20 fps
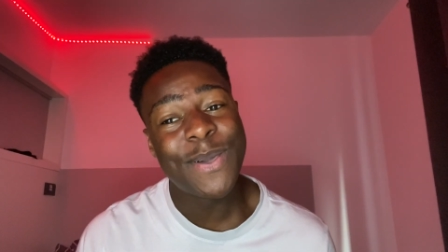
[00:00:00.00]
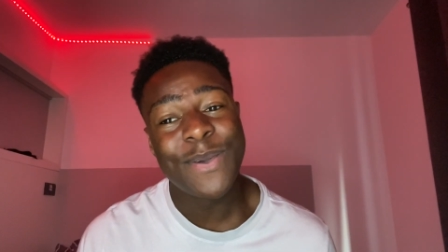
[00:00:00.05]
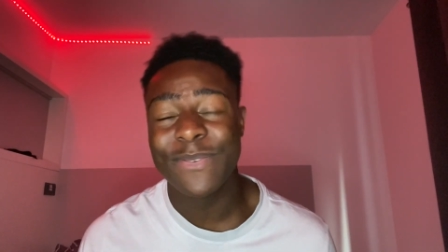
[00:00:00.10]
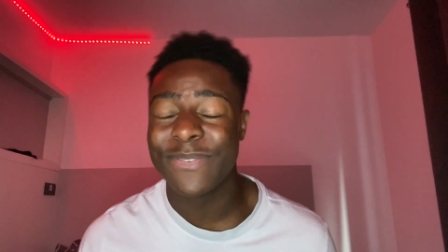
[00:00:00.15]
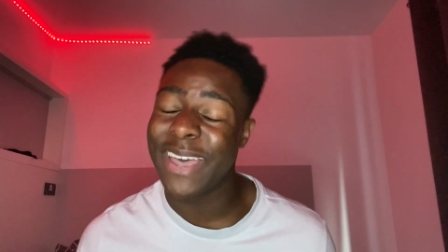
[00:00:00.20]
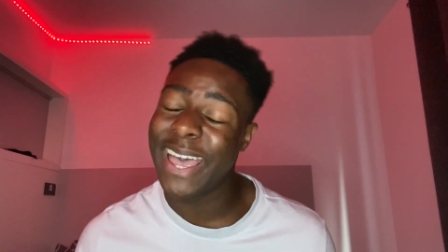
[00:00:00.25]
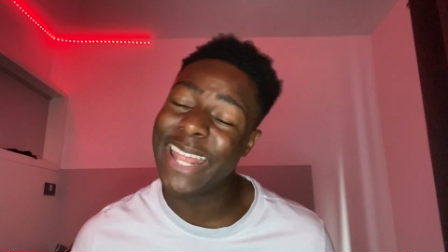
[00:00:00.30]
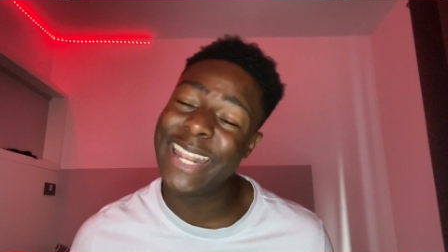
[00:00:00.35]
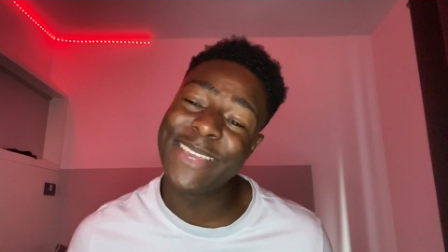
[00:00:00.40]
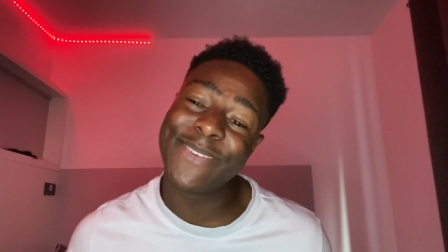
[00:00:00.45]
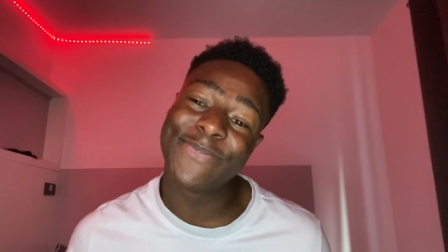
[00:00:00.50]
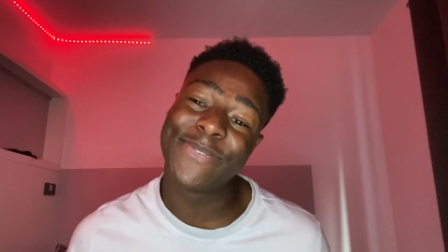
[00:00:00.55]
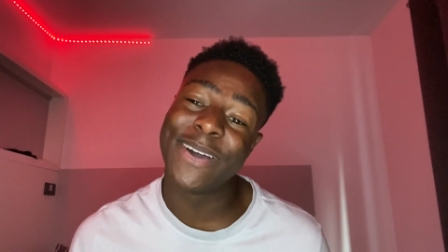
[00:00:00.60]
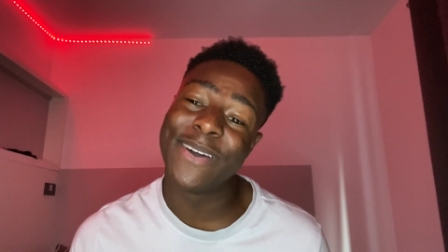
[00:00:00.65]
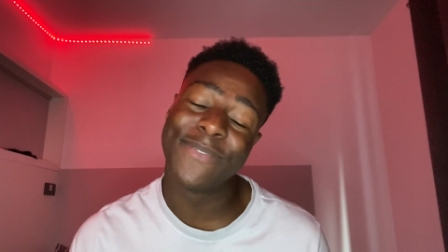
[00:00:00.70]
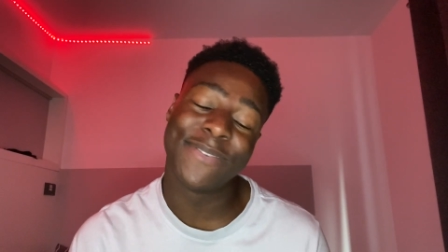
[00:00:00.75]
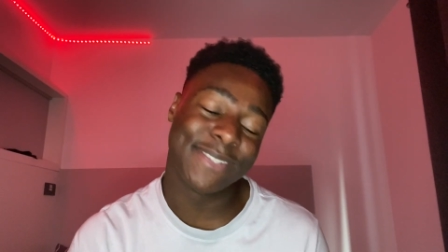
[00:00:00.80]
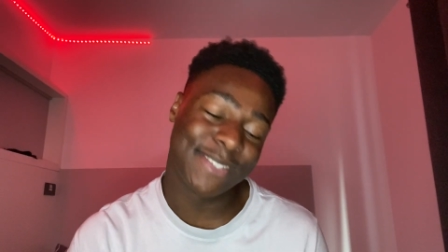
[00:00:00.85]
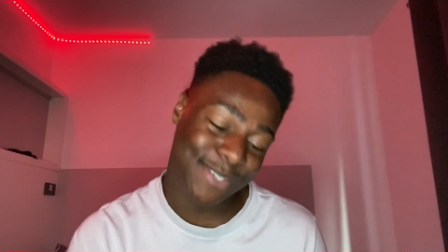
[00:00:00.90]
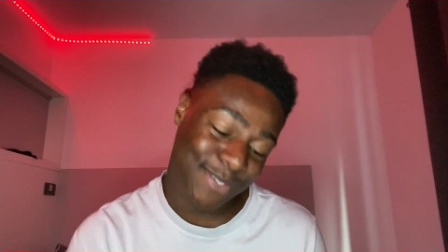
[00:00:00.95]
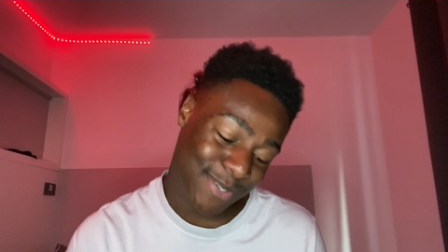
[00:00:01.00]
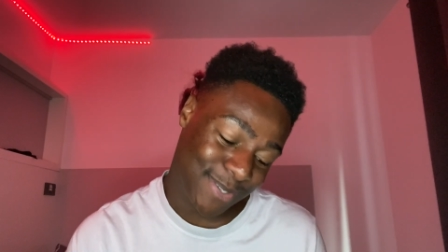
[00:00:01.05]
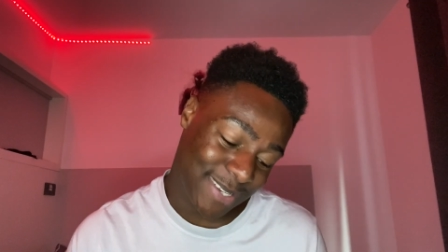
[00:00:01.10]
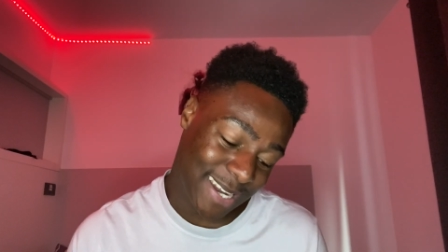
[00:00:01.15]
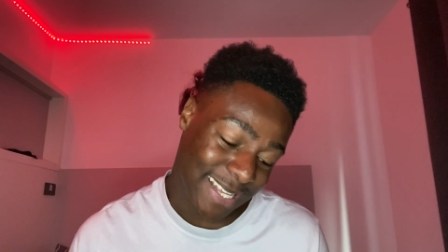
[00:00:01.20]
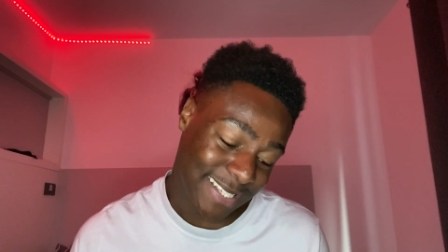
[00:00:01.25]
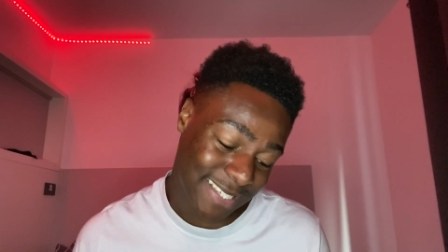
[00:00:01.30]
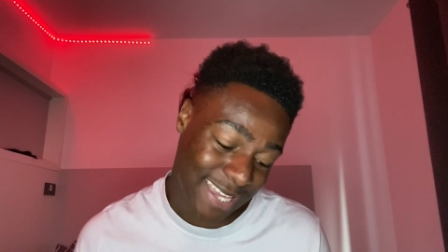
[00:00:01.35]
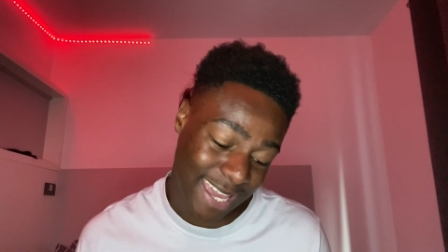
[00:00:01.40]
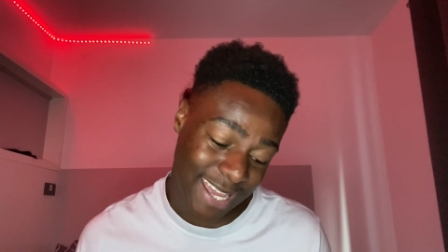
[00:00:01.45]
without any further ado,
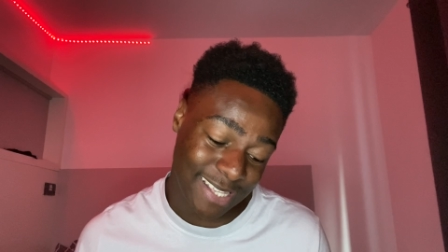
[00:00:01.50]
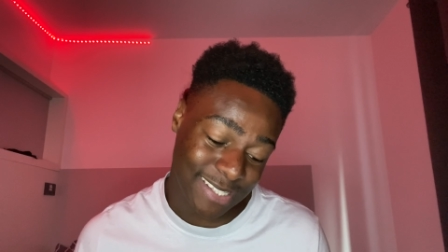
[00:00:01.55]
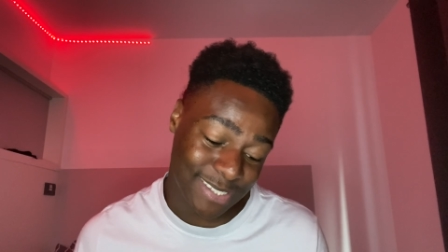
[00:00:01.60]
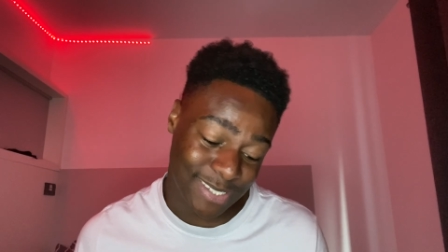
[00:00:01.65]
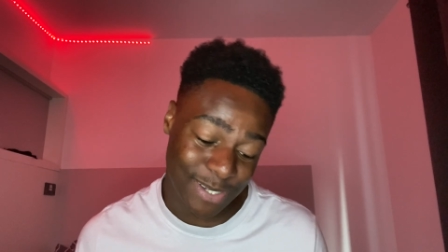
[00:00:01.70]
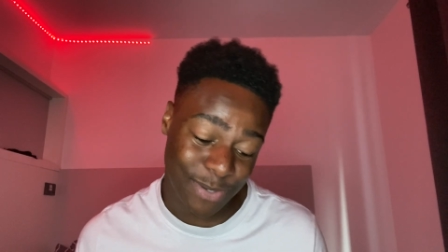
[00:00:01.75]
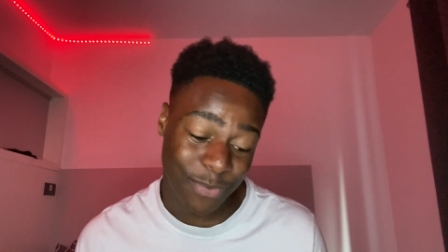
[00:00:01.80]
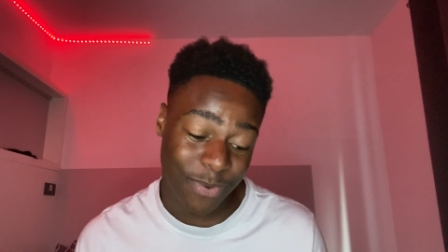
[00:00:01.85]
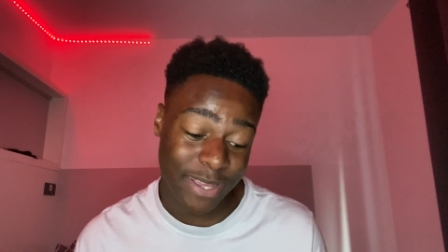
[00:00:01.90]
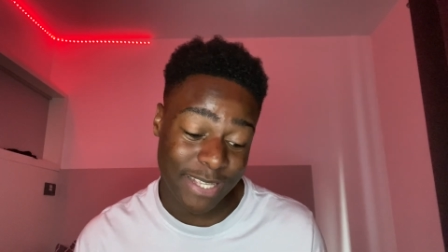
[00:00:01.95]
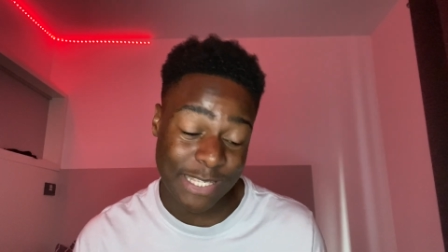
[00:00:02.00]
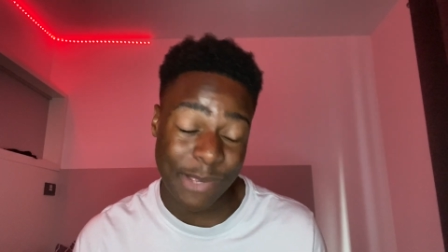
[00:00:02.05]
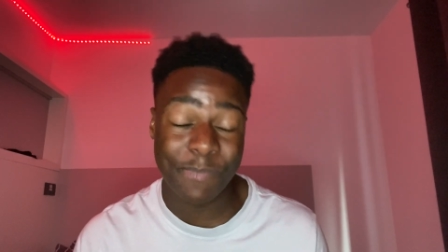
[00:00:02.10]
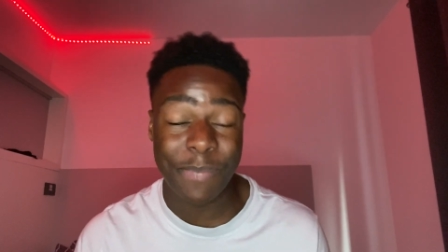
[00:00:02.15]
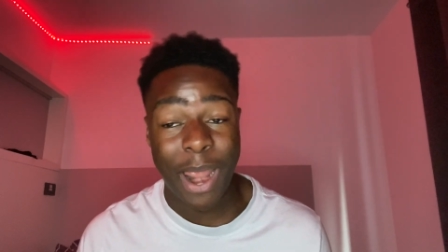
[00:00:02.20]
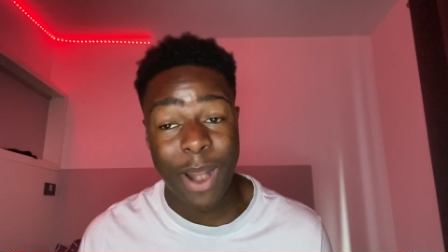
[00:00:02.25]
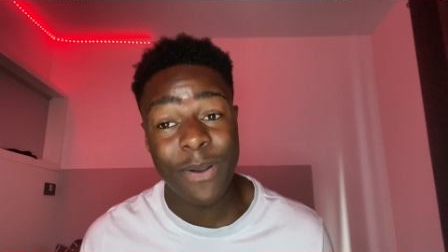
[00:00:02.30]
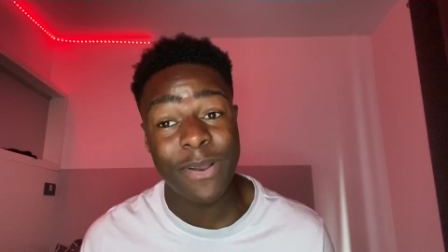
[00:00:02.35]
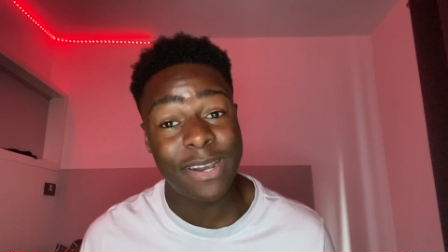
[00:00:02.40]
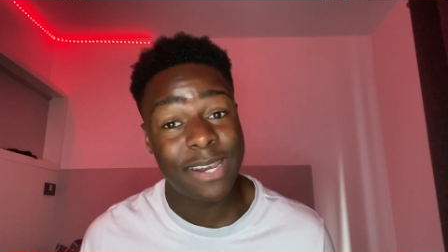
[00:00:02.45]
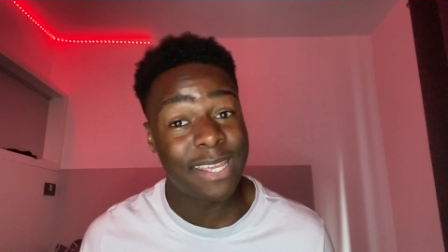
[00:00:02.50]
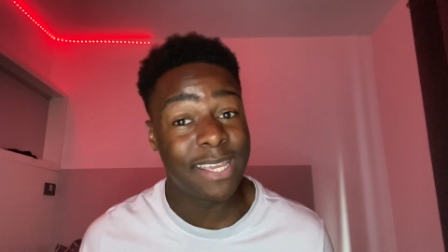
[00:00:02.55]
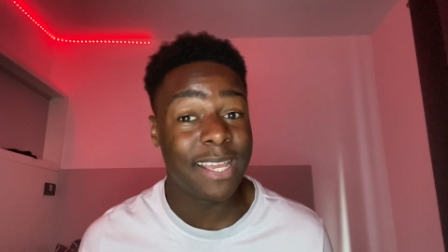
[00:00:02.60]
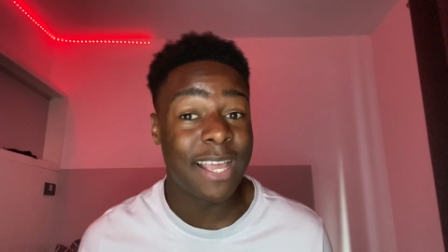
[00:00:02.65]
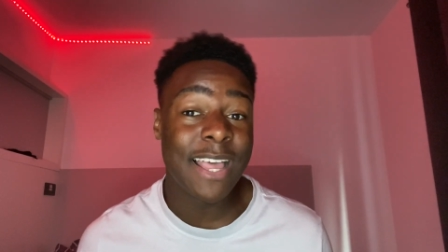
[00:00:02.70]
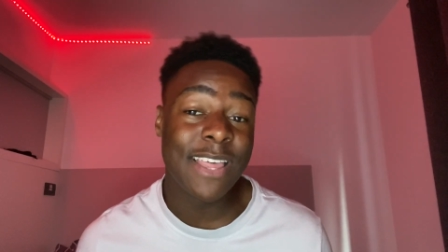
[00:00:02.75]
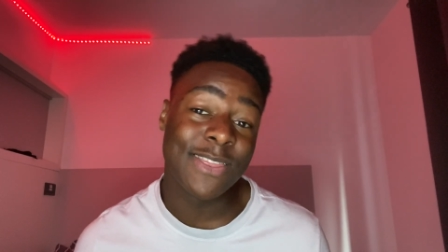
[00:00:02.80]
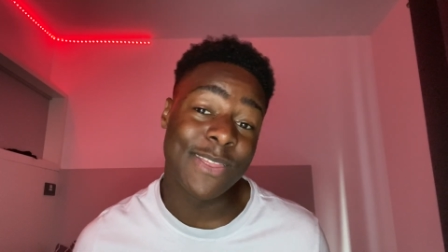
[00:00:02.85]
let's get into what is apparently